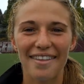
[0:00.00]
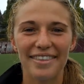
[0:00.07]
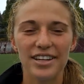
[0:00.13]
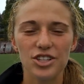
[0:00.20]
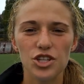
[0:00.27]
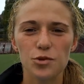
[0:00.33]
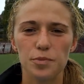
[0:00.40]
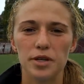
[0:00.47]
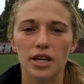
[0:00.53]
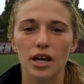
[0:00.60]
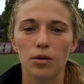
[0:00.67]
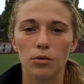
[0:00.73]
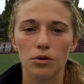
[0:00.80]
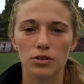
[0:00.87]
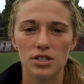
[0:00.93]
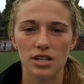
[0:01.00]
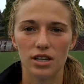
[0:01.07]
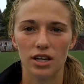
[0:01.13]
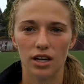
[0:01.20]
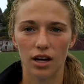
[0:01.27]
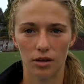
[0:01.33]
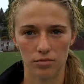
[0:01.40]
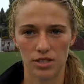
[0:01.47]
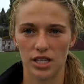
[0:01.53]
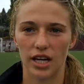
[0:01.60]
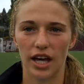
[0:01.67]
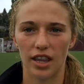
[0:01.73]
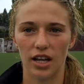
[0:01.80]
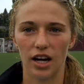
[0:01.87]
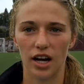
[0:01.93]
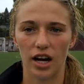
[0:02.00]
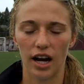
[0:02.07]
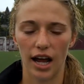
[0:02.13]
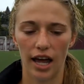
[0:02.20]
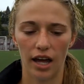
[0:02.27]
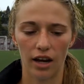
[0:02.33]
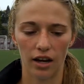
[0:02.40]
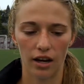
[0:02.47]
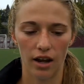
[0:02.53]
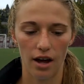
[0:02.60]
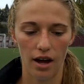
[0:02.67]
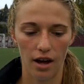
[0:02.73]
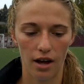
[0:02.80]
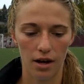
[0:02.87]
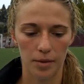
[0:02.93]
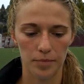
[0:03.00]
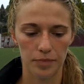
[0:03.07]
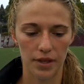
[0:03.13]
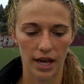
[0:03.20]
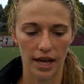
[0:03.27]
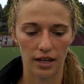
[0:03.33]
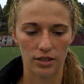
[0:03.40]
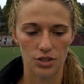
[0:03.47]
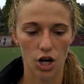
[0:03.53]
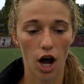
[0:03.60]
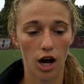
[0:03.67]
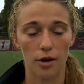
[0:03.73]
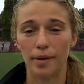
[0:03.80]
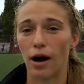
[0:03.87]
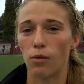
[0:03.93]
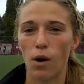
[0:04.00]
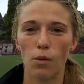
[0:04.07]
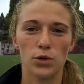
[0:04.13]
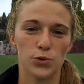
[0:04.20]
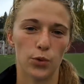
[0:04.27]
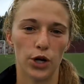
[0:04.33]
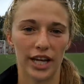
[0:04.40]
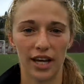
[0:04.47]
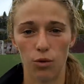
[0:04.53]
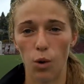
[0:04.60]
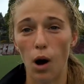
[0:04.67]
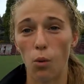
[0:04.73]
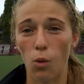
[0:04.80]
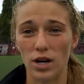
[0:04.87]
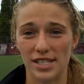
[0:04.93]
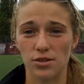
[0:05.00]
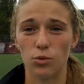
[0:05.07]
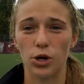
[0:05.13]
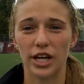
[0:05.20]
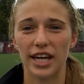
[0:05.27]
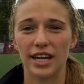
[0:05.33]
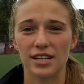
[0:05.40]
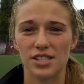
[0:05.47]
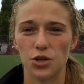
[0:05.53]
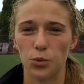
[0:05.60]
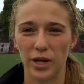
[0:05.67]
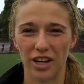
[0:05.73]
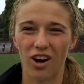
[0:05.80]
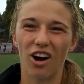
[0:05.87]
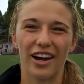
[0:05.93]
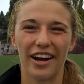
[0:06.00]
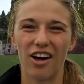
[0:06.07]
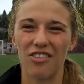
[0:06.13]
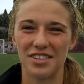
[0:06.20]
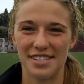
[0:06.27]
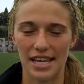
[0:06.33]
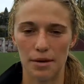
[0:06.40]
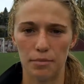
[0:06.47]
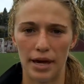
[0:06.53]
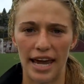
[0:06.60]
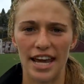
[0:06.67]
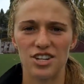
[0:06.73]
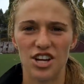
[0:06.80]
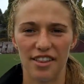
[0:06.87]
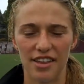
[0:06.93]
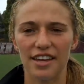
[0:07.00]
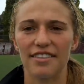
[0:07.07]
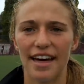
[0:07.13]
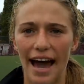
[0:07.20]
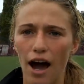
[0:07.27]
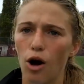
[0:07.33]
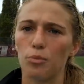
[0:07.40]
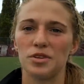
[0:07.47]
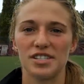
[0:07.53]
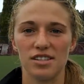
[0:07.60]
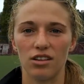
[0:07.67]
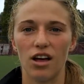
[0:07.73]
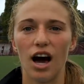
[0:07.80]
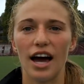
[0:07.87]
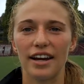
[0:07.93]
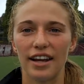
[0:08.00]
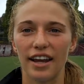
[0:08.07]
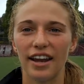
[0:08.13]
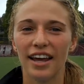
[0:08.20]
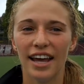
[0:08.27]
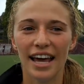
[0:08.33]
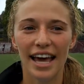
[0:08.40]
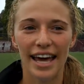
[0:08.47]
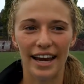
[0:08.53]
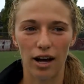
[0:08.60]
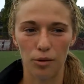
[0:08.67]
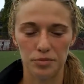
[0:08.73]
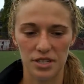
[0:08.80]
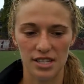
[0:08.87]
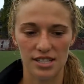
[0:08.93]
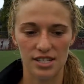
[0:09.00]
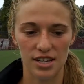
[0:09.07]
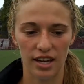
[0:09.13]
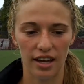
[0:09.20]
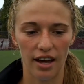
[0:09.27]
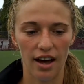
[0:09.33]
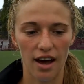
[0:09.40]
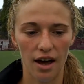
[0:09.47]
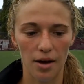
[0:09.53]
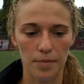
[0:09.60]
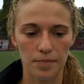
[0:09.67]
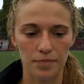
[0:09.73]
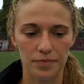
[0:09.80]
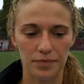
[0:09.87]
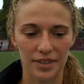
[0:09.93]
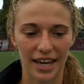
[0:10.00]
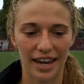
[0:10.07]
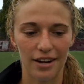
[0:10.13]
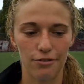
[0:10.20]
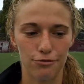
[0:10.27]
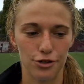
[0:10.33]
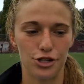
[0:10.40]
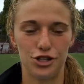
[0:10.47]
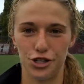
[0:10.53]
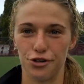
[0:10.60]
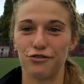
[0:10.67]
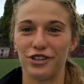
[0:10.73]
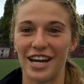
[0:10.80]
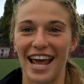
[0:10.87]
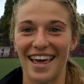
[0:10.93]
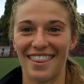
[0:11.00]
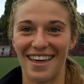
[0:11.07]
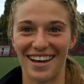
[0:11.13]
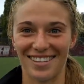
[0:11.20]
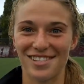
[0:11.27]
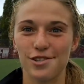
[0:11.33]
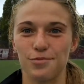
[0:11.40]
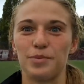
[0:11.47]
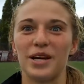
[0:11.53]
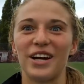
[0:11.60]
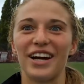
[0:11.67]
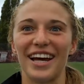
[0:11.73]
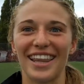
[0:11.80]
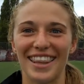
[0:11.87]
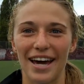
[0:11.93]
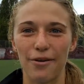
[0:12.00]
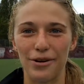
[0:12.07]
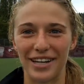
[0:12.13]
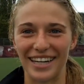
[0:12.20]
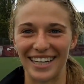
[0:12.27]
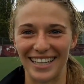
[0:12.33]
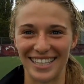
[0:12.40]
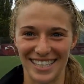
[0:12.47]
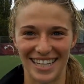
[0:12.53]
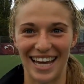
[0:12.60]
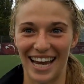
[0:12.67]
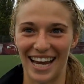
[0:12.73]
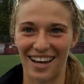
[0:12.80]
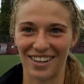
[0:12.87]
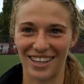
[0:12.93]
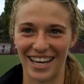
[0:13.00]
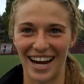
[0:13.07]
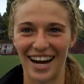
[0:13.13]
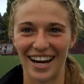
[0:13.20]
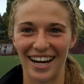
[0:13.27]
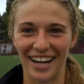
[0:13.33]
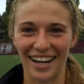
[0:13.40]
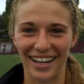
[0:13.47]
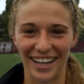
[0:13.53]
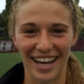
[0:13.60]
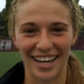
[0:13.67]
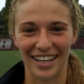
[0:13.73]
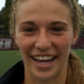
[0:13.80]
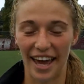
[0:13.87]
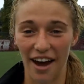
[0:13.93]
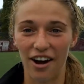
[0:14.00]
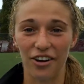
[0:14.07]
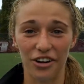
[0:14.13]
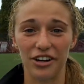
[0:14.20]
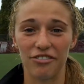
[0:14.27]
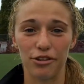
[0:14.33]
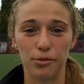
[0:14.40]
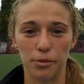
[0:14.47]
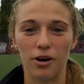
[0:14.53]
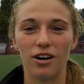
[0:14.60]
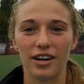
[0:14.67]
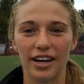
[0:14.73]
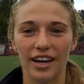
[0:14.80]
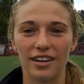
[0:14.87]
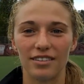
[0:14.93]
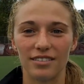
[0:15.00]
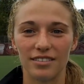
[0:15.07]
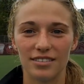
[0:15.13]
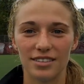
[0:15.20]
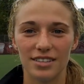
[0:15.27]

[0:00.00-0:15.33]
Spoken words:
I think just being able to come together and talk about what was working, what wasn't working, so we could all get on the same page. I think that helped us a lot, and it helped us to kind of rejuvenate that spirit that we needed to get out there and get hungry for the ball again.